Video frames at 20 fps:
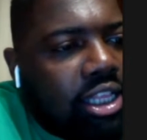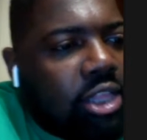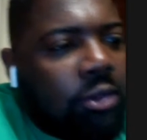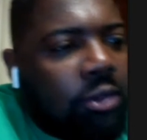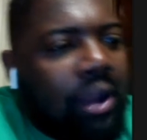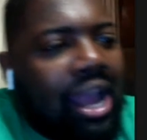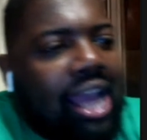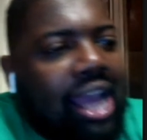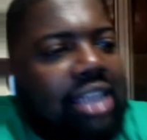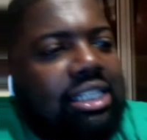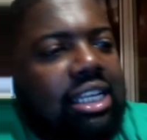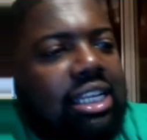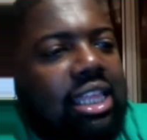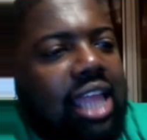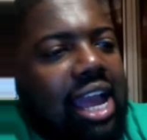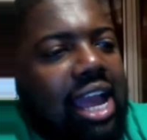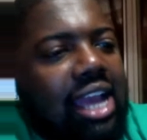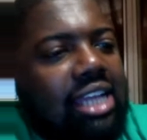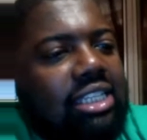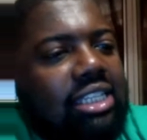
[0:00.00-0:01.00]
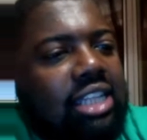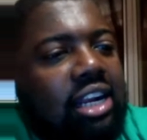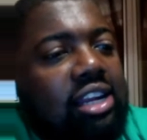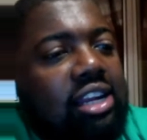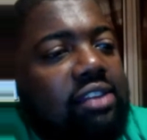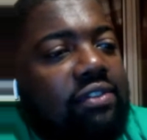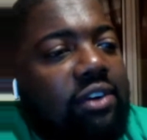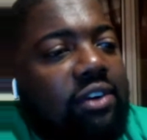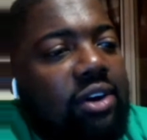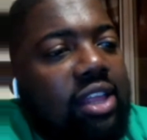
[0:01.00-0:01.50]
thrashed the Lions
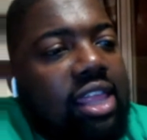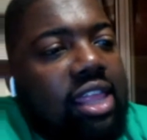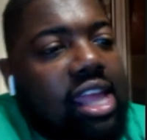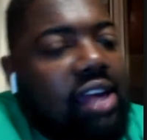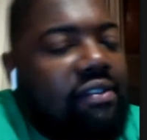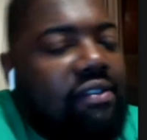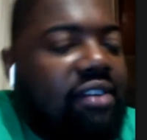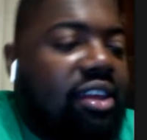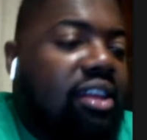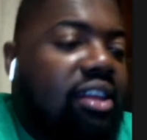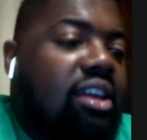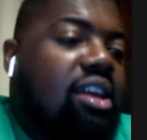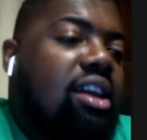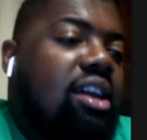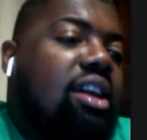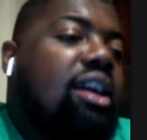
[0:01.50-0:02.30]
34-11.